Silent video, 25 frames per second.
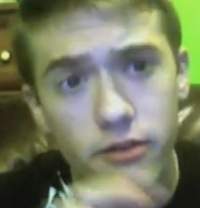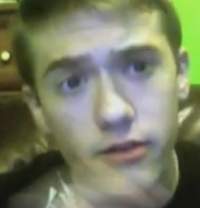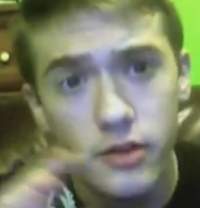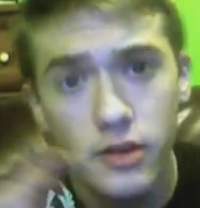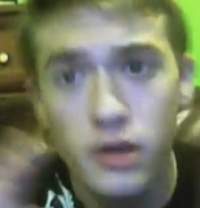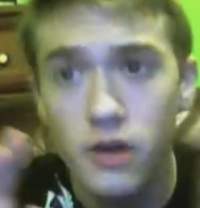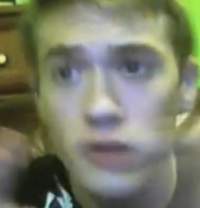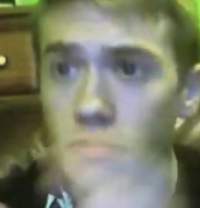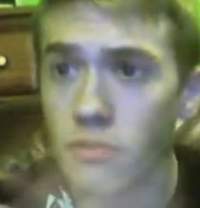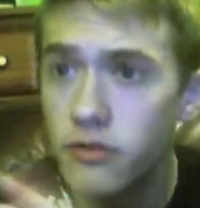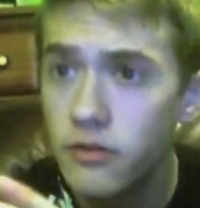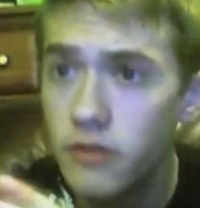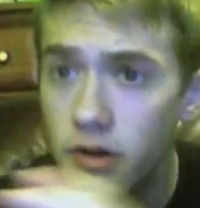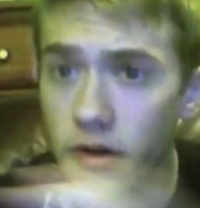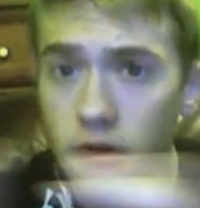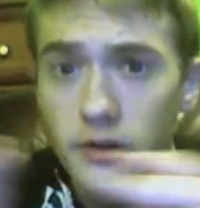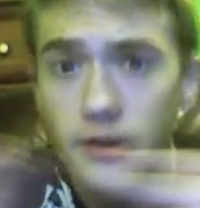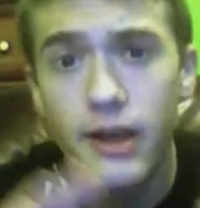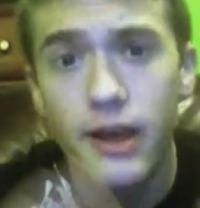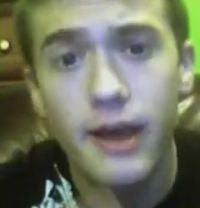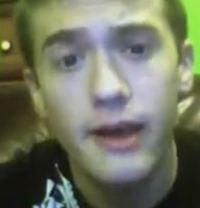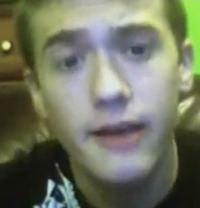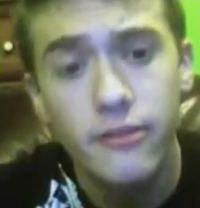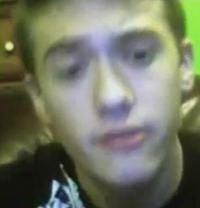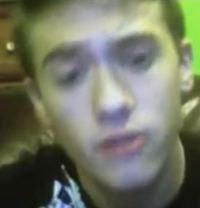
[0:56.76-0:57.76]
to go through your
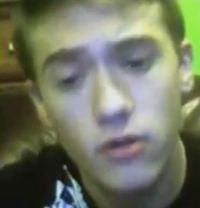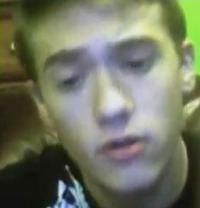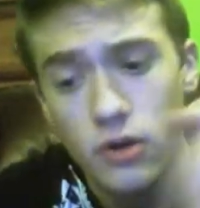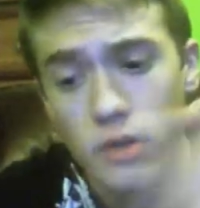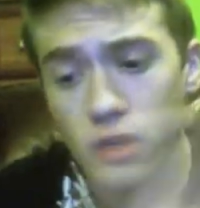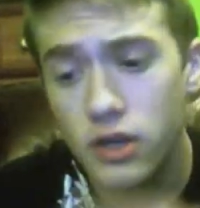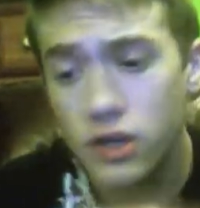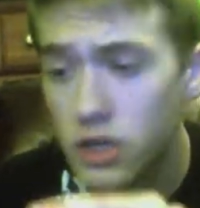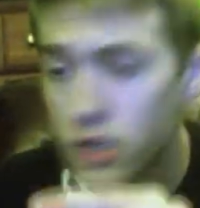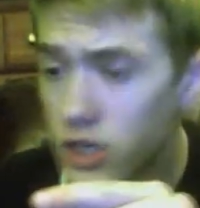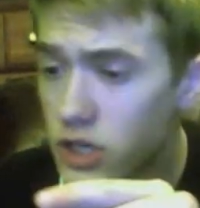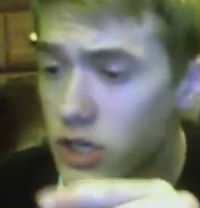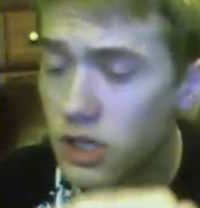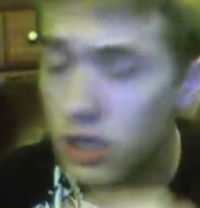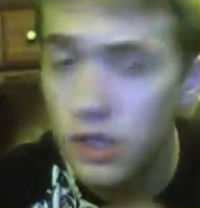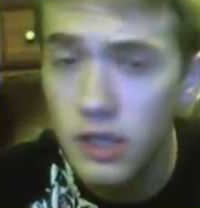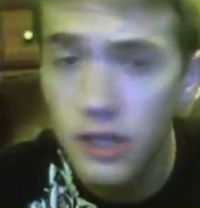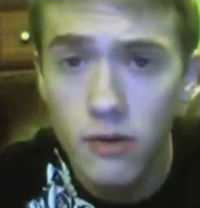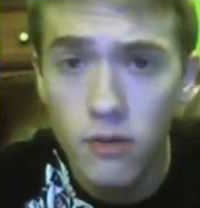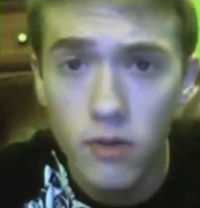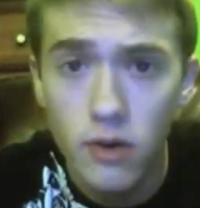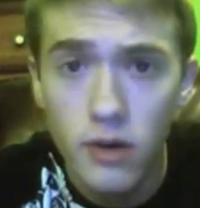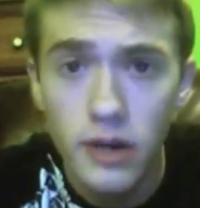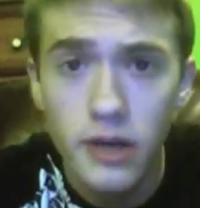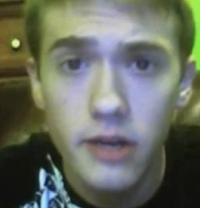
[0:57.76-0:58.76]
text, or you can just
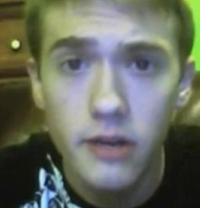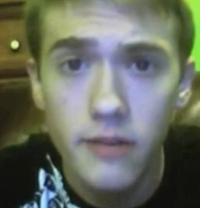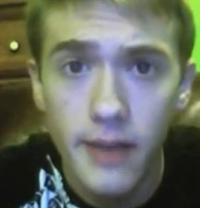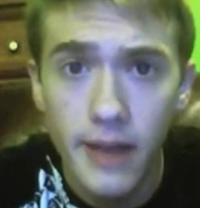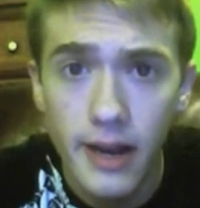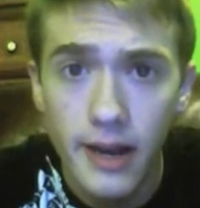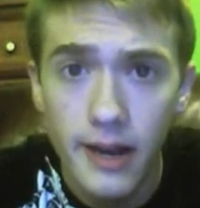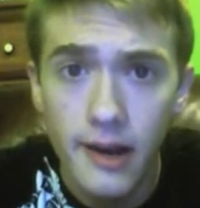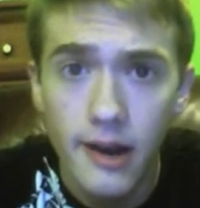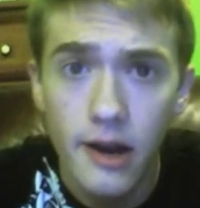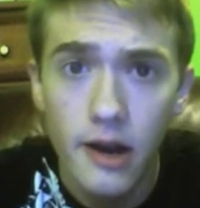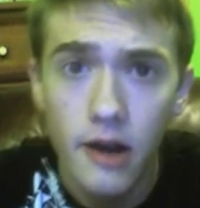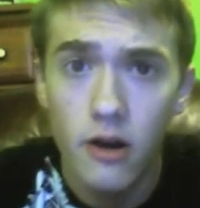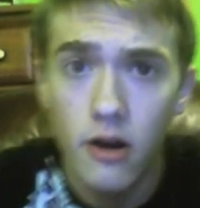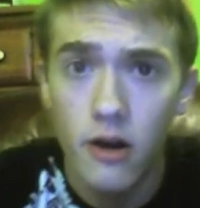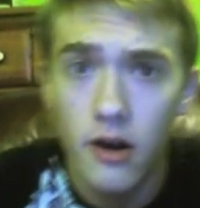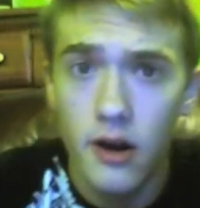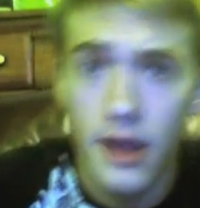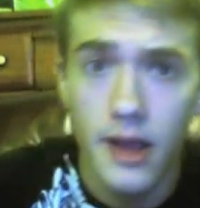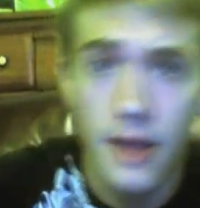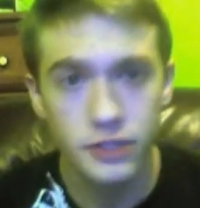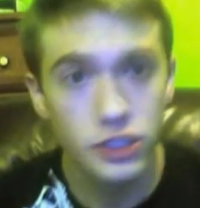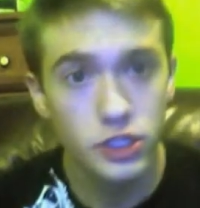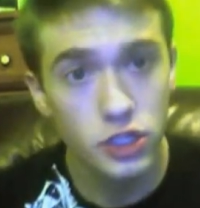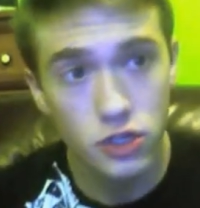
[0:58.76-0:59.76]
click where you made an error
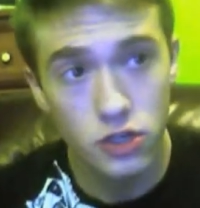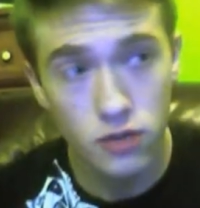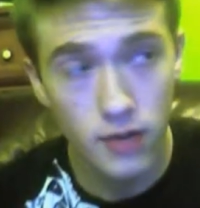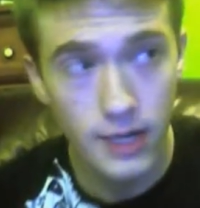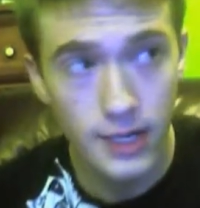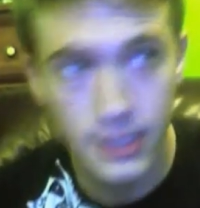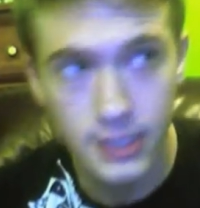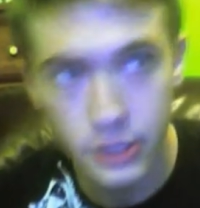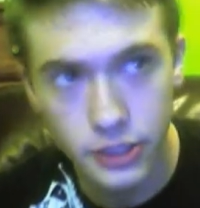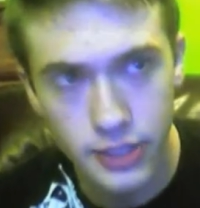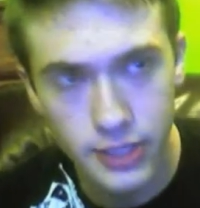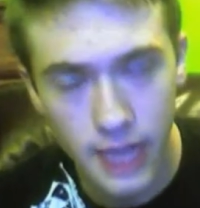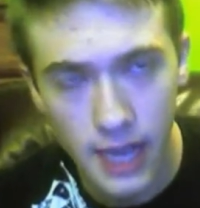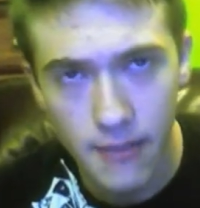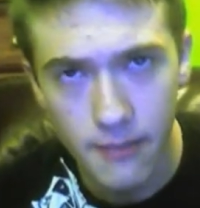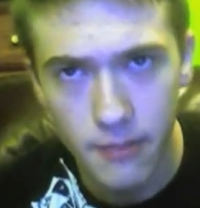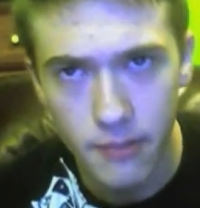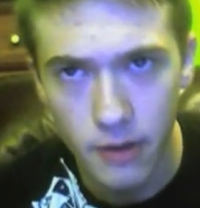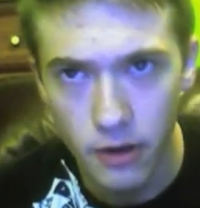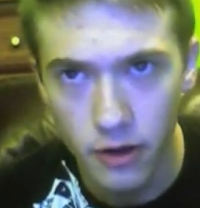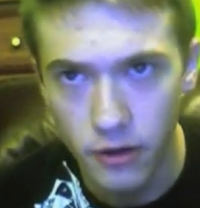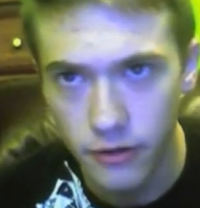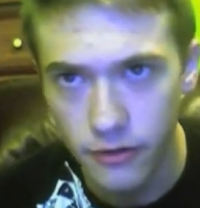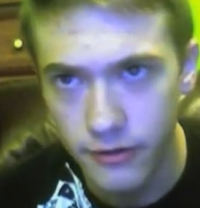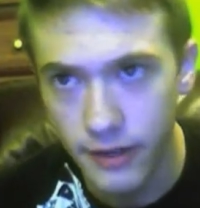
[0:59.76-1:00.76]
at to correct your
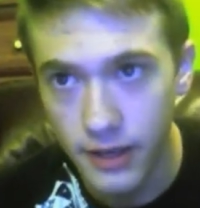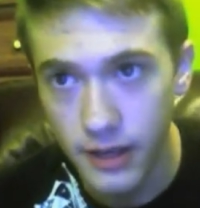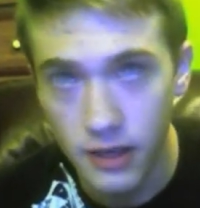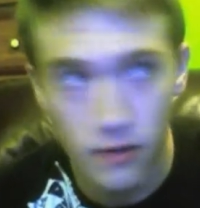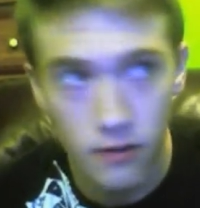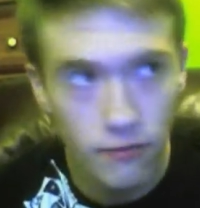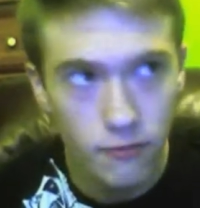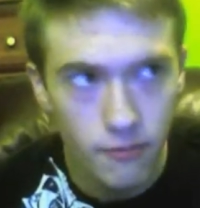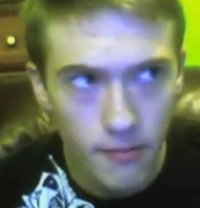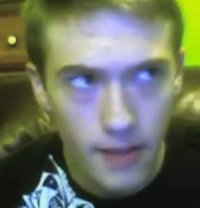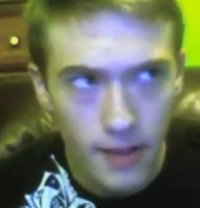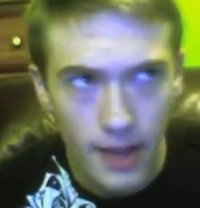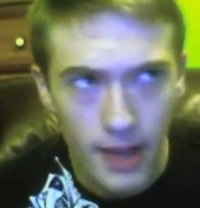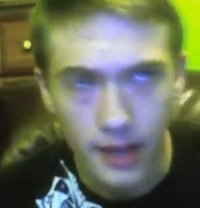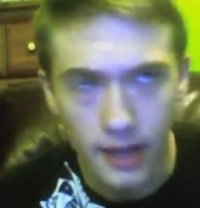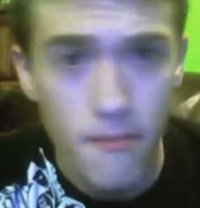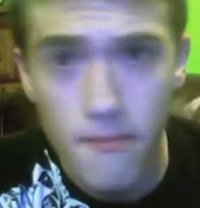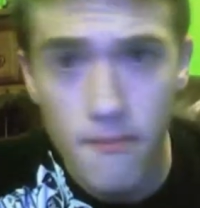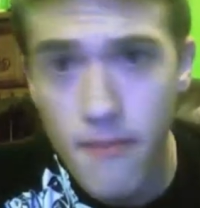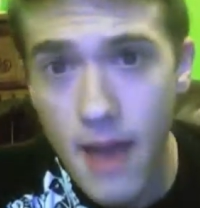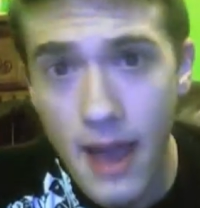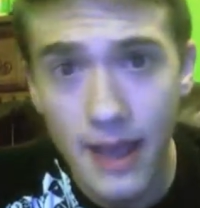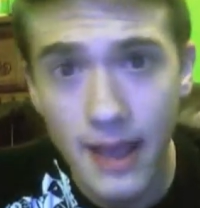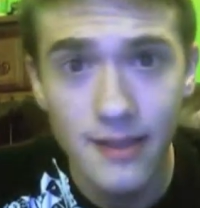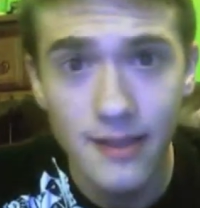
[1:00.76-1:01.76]
typos that you've made.
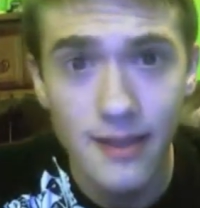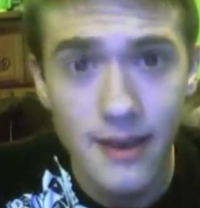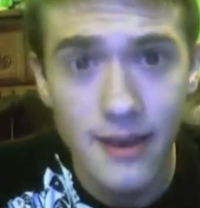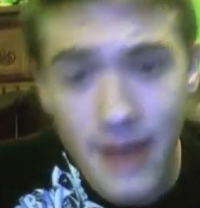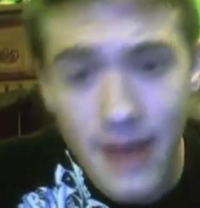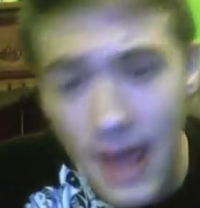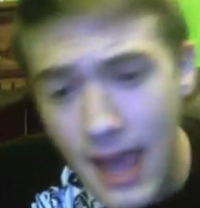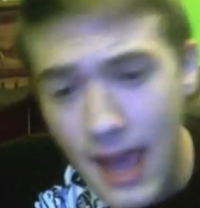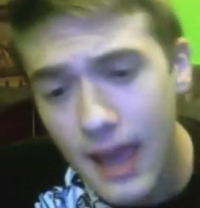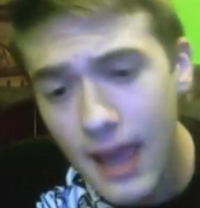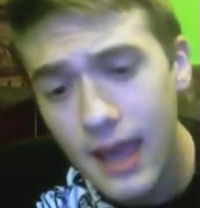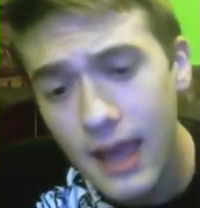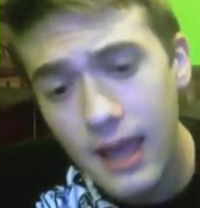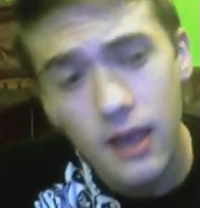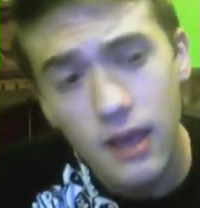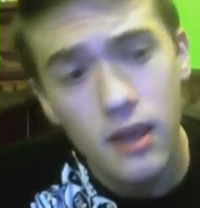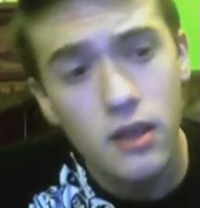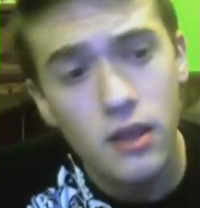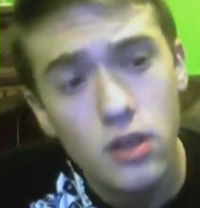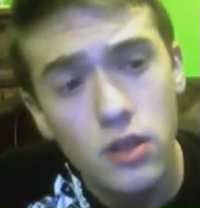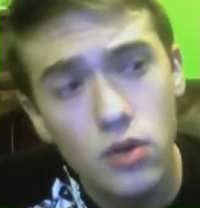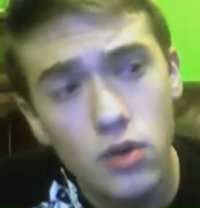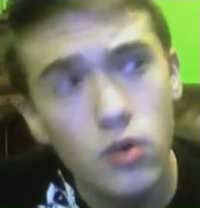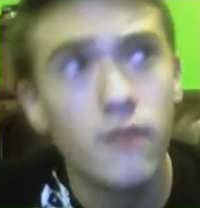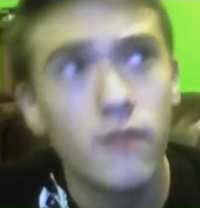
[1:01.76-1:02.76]
Back in the day,
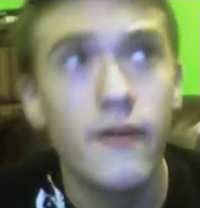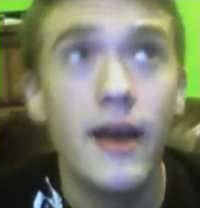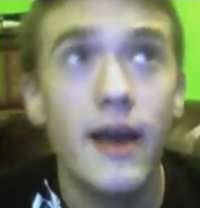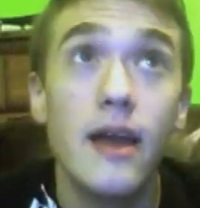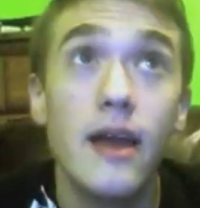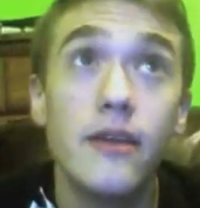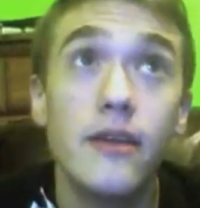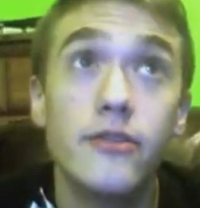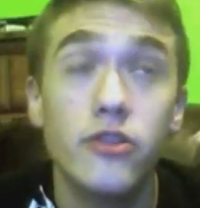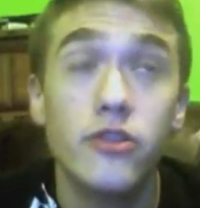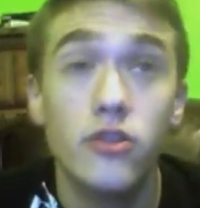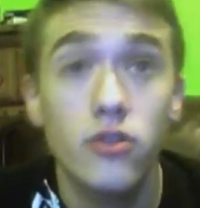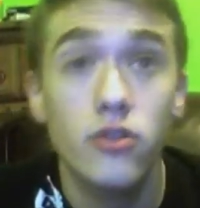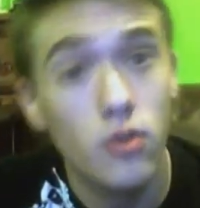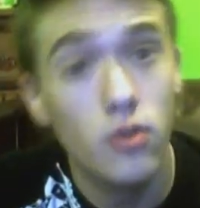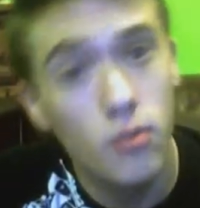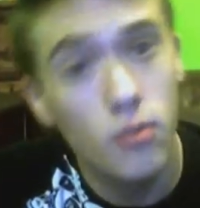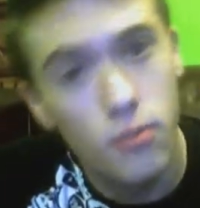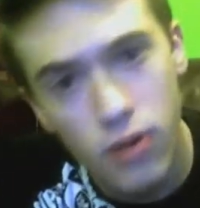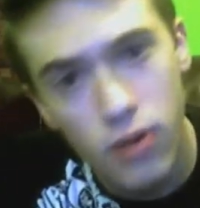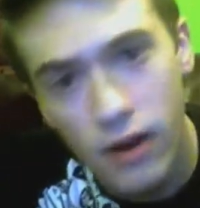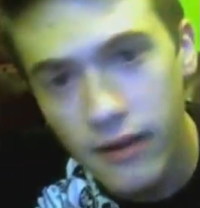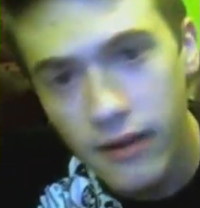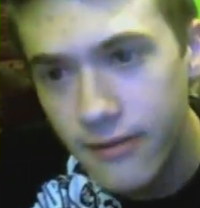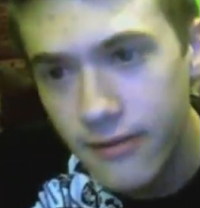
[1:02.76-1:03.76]
you would have had to
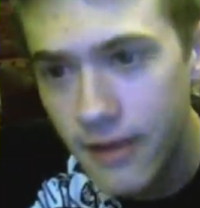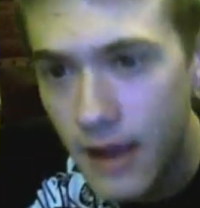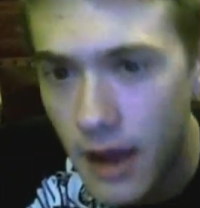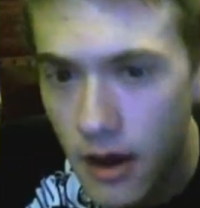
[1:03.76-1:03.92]
press